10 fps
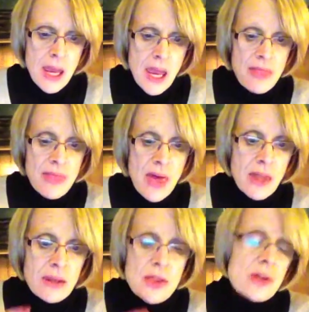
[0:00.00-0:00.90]
And
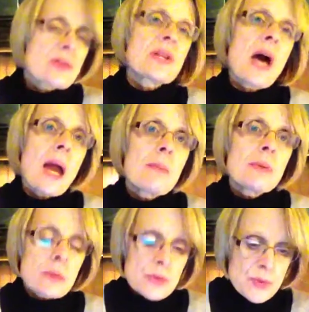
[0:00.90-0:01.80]
then there's the
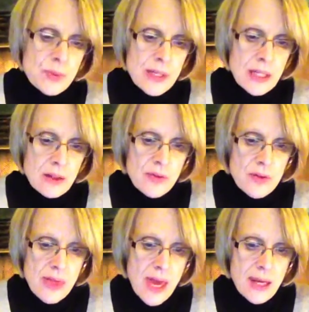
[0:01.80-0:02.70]
Hybels reading for
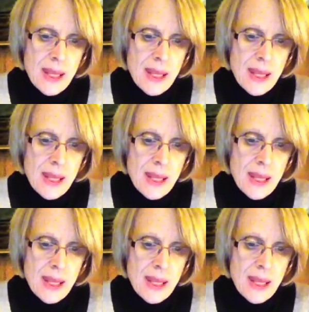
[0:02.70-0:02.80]
that.